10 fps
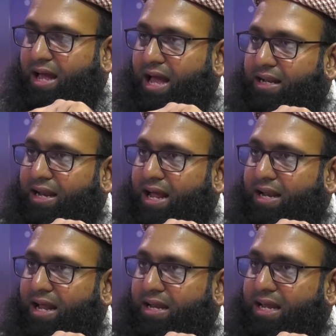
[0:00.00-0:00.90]
and,
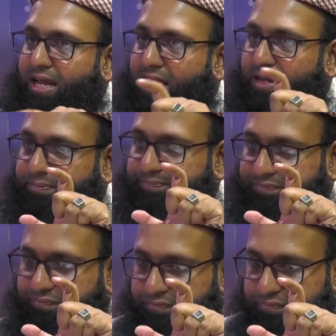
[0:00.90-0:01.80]
and, and he
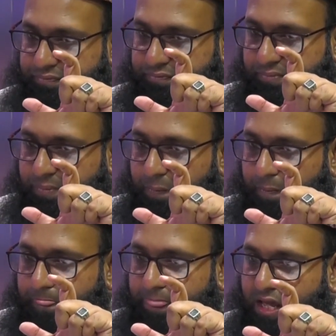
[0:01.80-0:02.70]

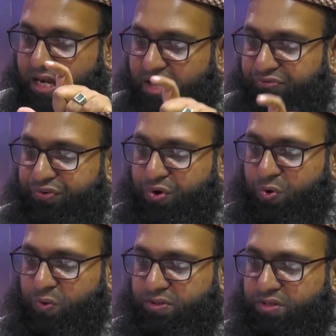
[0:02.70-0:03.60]

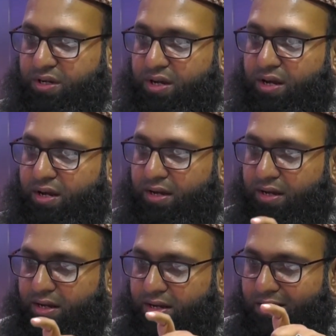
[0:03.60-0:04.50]
refused
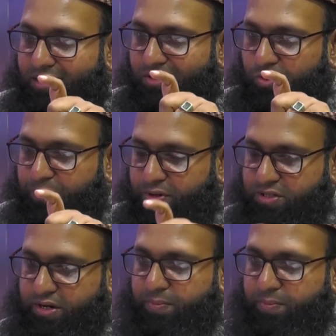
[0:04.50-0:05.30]
to prostrate